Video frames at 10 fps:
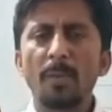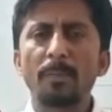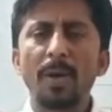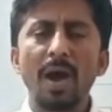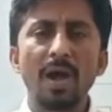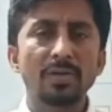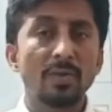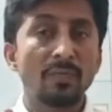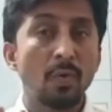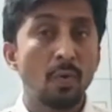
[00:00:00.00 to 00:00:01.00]
a part
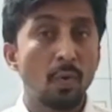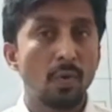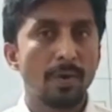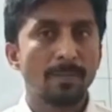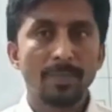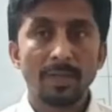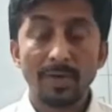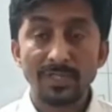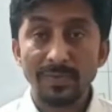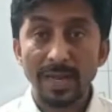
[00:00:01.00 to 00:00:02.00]
of a whole.
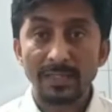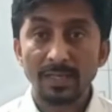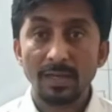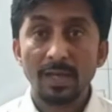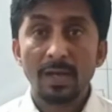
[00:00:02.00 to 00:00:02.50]
What is fraction?